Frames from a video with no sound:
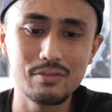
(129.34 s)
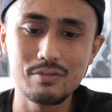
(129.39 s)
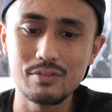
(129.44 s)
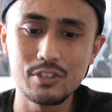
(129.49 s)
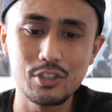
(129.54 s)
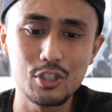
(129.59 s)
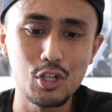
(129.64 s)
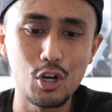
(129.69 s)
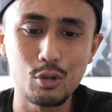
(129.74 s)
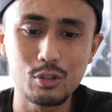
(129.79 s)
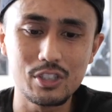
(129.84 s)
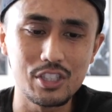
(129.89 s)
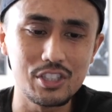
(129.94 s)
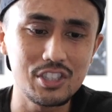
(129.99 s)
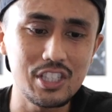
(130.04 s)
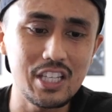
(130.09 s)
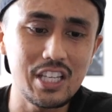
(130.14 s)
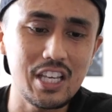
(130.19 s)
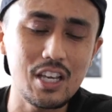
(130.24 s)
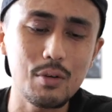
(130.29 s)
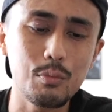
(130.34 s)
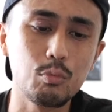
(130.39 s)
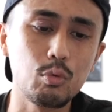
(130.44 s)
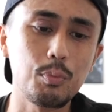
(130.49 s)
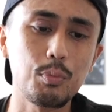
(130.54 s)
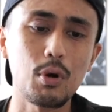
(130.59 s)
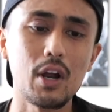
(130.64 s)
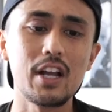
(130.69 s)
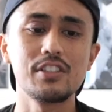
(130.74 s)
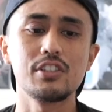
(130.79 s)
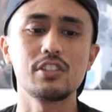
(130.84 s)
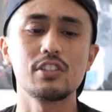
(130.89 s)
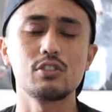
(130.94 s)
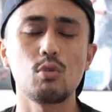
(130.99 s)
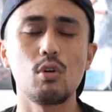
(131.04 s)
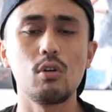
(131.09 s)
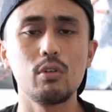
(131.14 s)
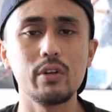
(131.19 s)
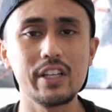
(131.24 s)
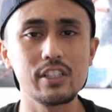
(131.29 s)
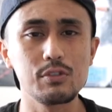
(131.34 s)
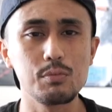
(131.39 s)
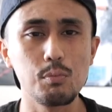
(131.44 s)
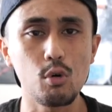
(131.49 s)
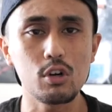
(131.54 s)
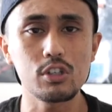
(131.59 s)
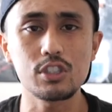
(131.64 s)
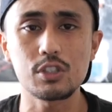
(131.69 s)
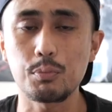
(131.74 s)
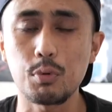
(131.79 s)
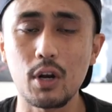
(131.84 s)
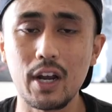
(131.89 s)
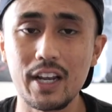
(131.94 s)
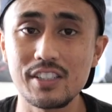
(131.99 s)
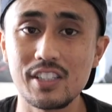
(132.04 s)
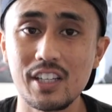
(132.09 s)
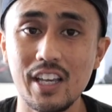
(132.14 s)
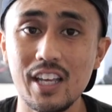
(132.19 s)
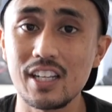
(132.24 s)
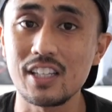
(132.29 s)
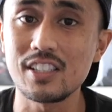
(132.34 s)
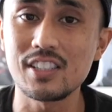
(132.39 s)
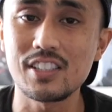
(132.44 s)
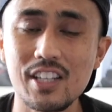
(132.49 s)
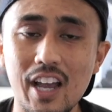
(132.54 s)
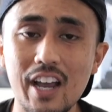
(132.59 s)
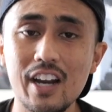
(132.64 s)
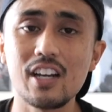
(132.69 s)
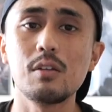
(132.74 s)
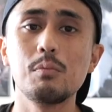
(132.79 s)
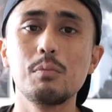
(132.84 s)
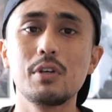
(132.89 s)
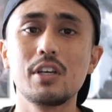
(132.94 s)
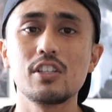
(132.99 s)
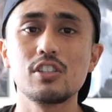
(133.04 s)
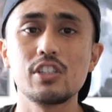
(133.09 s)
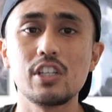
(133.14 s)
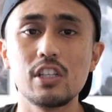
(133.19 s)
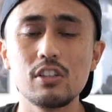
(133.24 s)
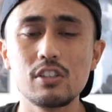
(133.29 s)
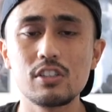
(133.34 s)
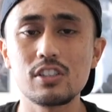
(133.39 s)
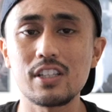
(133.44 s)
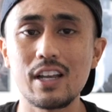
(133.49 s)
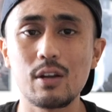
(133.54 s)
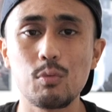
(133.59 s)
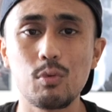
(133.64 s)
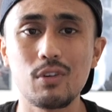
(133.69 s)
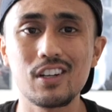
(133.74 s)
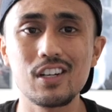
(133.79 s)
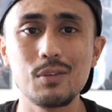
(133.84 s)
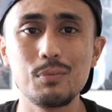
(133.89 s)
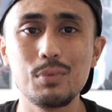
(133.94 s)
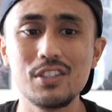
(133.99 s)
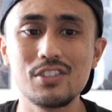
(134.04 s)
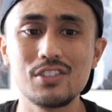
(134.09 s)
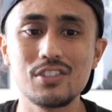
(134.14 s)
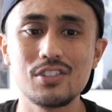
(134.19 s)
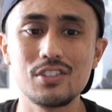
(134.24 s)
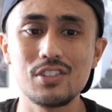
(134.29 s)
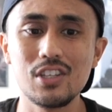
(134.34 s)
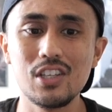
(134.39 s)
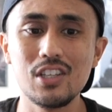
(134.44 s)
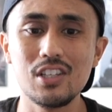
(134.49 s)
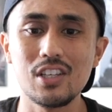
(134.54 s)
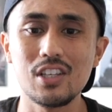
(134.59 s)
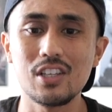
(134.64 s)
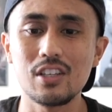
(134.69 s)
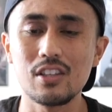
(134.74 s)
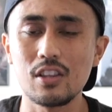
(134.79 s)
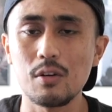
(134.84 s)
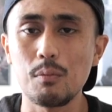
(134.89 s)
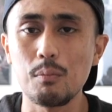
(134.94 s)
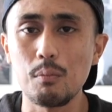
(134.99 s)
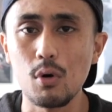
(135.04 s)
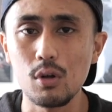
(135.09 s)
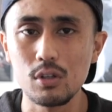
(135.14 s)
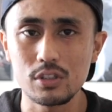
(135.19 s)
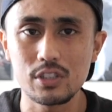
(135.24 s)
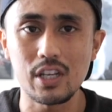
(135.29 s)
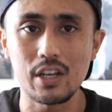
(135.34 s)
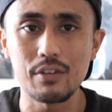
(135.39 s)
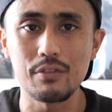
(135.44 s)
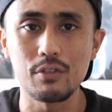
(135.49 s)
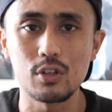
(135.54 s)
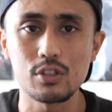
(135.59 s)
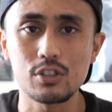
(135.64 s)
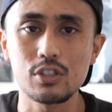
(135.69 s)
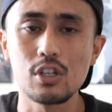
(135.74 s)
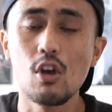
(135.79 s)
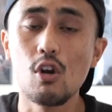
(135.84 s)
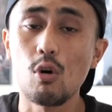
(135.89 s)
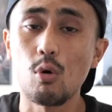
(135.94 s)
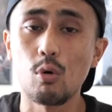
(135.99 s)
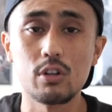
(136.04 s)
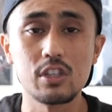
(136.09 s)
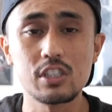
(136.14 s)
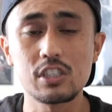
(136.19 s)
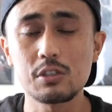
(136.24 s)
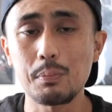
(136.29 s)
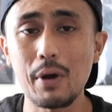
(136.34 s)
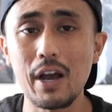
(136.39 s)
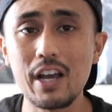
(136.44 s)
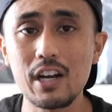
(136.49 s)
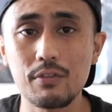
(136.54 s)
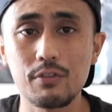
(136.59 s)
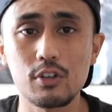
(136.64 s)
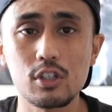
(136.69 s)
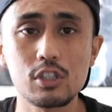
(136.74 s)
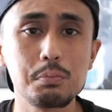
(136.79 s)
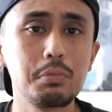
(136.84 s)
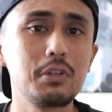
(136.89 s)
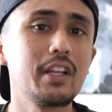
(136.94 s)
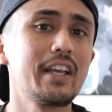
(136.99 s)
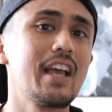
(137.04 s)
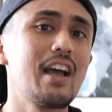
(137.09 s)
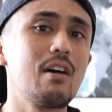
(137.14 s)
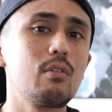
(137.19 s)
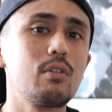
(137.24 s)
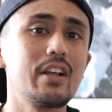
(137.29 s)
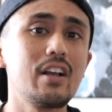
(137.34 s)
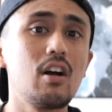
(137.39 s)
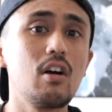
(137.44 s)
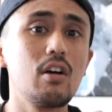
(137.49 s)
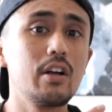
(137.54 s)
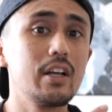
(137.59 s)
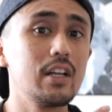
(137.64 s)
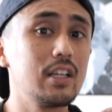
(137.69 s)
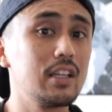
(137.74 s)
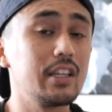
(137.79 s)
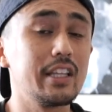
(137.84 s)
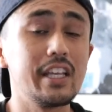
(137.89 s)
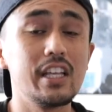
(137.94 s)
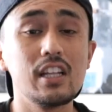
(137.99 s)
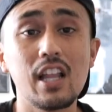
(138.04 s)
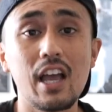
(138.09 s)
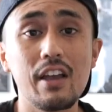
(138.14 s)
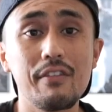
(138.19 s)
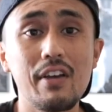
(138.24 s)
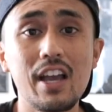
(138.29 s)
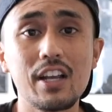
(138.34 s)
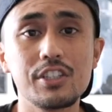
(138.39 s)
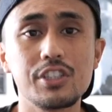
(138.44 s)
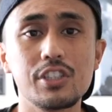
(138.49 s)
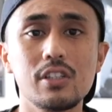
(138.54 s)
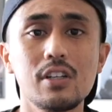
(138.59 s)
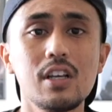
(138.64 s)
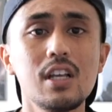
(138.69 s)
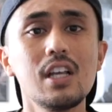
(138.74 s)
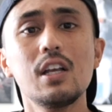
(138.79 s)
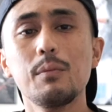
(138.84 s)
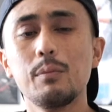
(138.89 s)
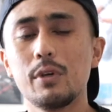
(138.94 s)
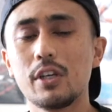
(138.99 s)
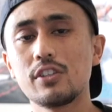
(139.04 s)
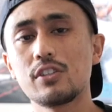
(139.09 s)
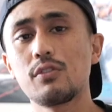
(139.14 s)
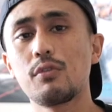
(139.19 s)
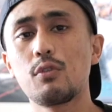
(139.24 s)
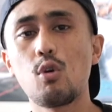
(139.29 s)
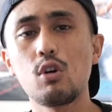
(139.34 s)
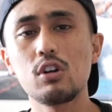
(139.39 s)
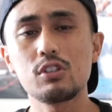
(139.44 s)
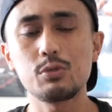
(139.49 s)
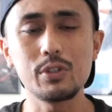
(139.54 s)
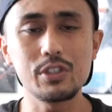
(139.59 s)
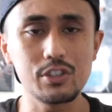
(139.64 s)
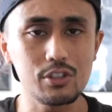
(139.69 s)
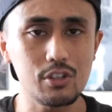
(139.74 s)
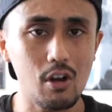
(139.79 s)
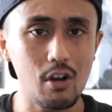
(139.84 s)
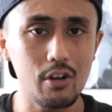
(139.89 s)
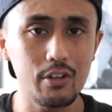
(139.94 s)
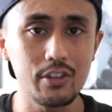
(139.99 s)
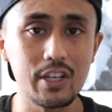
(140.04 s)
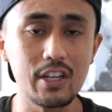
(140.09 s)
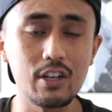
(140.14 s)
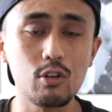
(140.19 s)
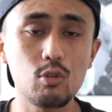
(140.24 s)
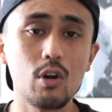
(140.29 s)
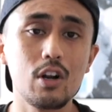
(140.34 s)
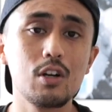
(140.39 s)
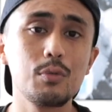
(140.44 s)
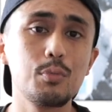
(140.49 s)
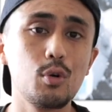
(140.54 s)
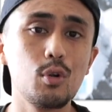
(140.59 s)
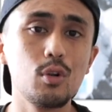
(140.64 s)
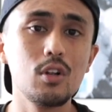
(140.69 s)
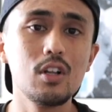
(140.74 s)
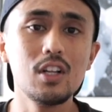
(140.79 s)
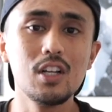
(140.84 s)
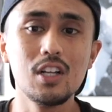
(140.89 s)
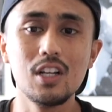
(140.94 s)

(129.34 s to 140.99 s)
you know, to see him reprising his role is more surprising and exciting because it looks like we're going to be seeing the multiverse or the Spider-Verse play out in live action. Because, of course, we saw the incredible